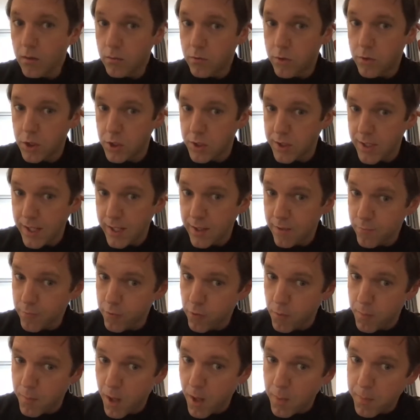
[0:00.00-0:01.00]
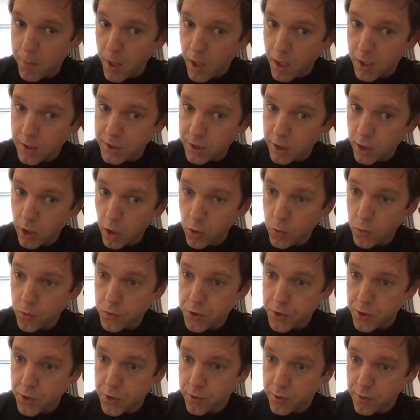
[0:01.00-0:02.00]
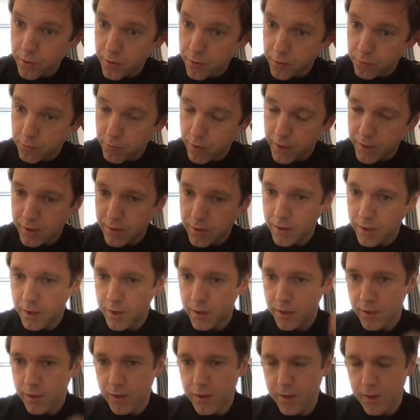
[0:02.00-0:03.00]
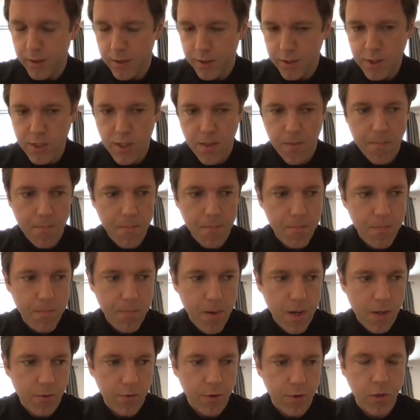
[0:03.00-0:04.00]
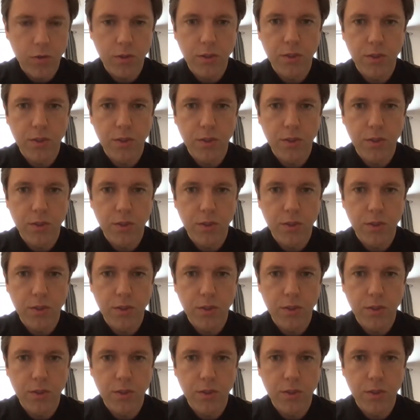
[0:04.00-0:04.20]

just adding from my part as a coach that read the Chimp Paradox,